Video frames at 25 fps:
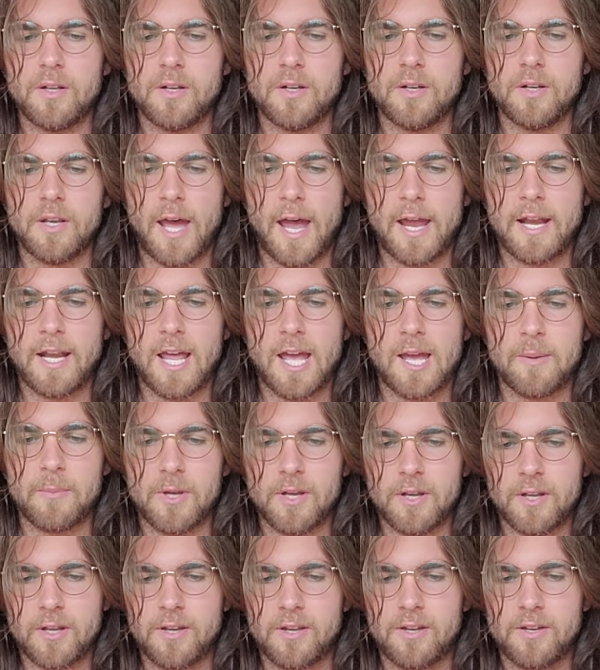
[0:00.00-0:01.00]

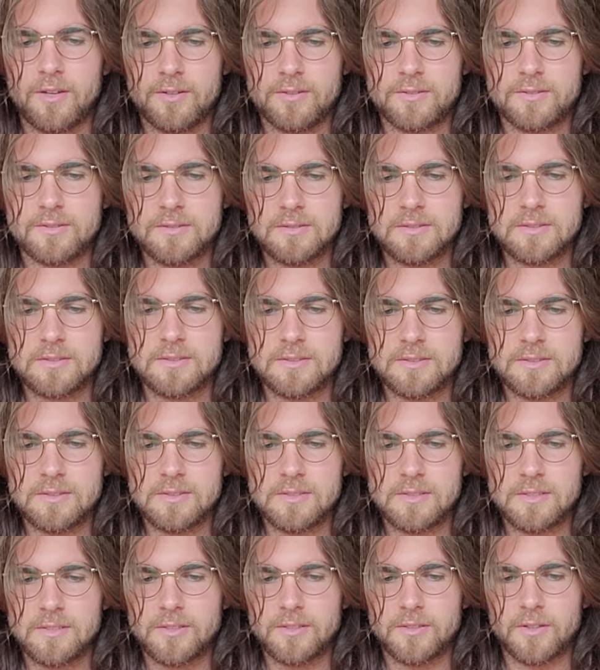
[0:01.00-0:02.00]
dynamic,
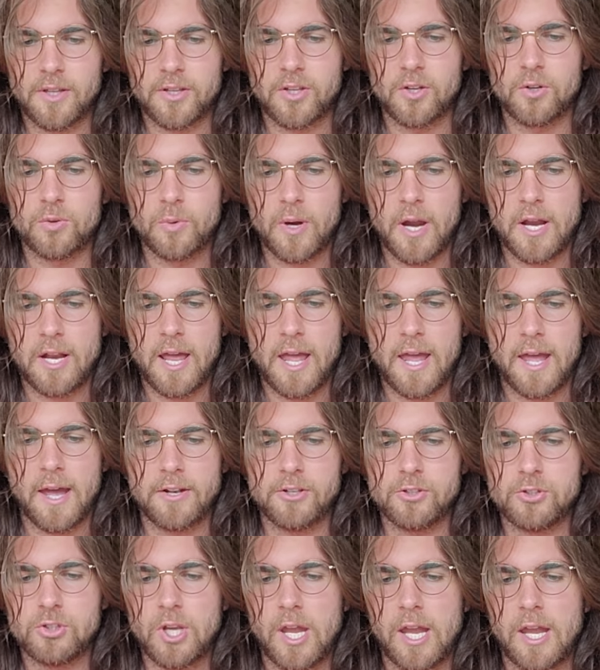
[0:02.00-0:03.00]
like your right
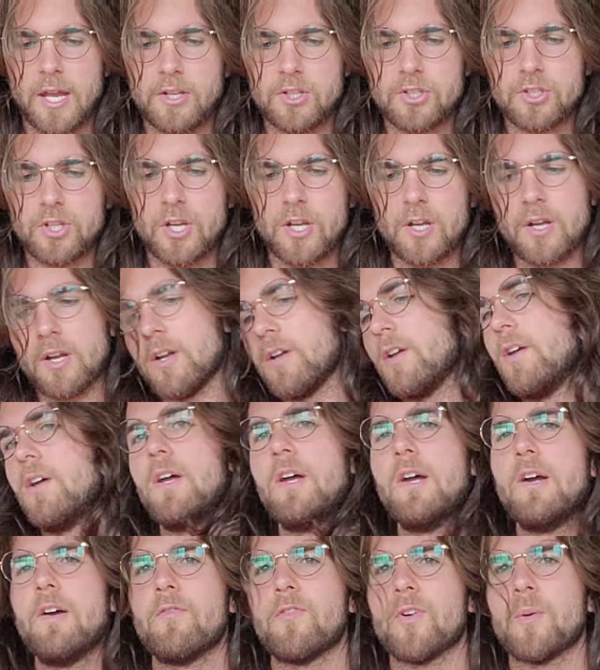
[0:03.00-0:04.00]
hand changing
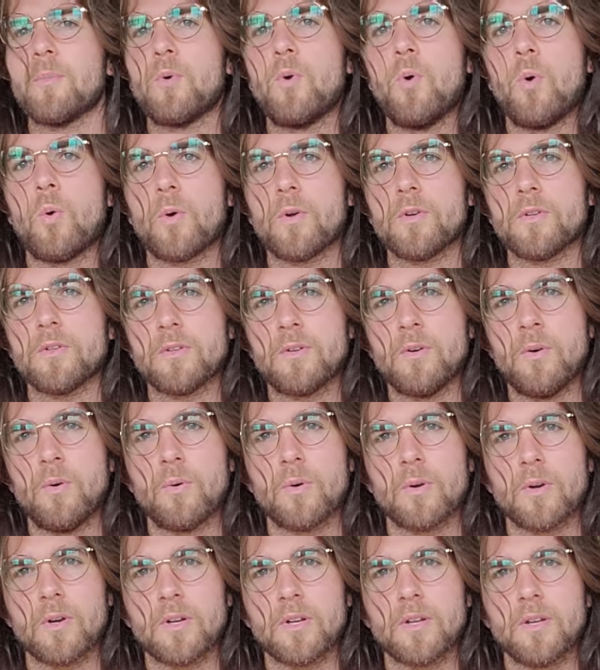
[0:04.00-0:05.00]
from chord to
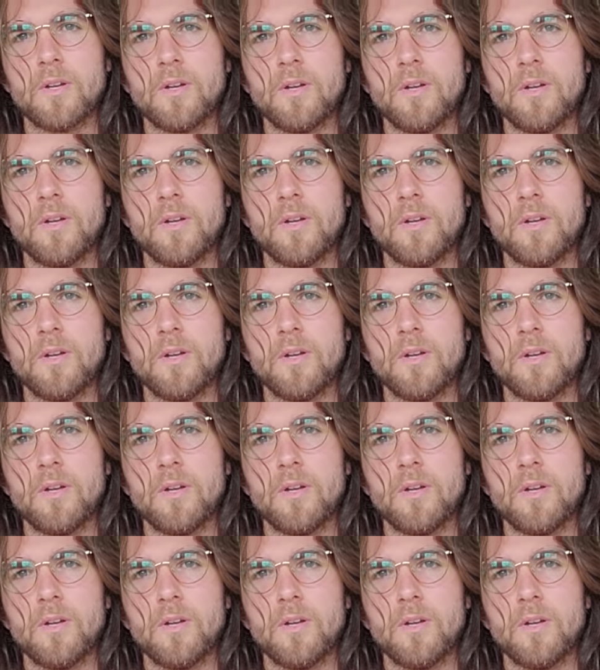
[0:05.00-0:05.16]
chord,